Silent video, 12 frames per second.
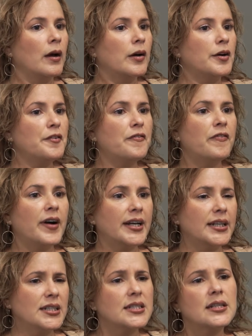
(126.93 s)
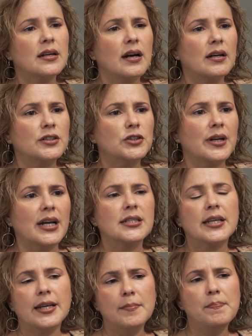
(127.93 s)
Could financing
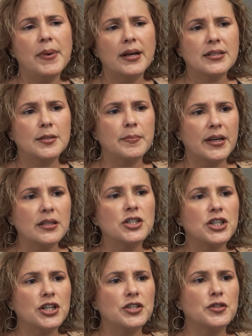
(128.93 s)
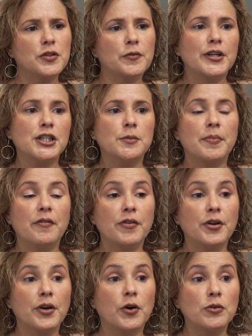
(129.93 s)
contracts impacted by the change in the rates be
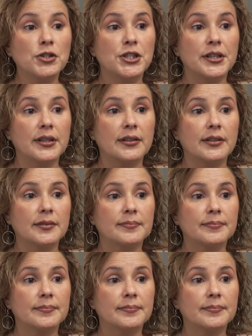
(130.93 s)
renegotiated?